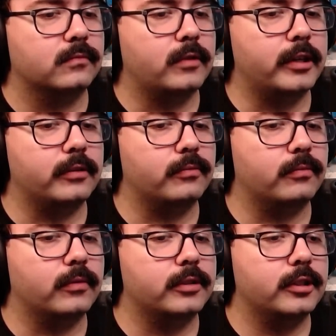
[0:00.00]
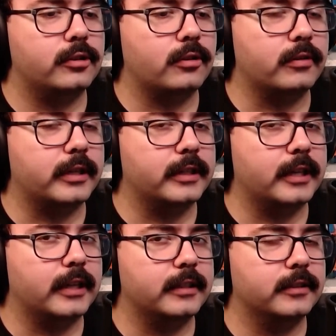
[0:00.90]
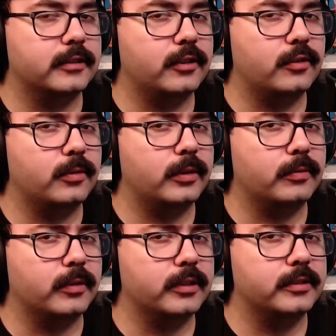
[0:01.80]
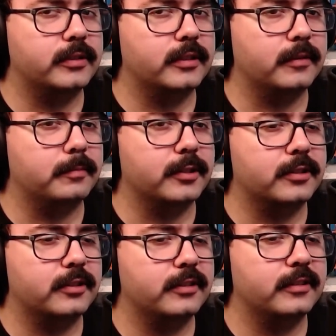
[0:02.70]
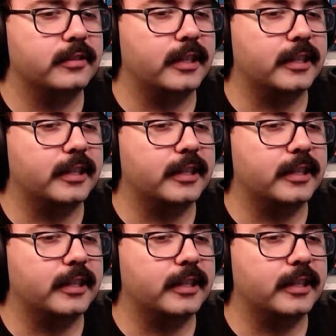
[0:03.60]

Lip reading: Wait, was he joking that he doesn't know who it was in the picture?